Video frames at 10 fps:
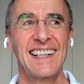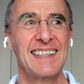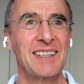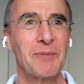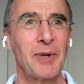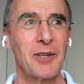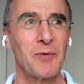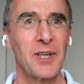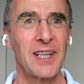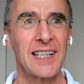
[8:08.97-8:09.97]
you know, part of
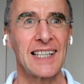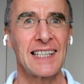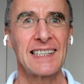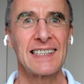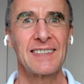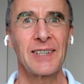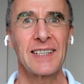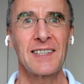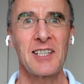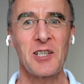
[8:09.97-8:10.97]
what I try
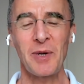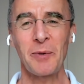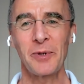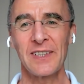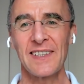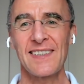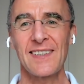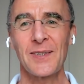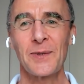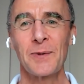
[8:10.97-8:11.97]
to teach people is
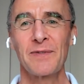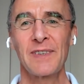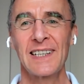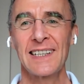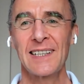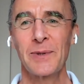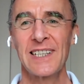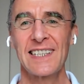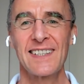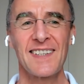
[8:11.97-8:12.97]
to find a way
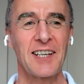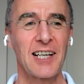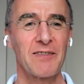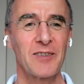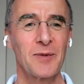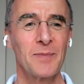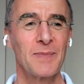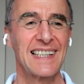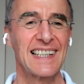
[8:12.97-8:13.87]
to disconnect from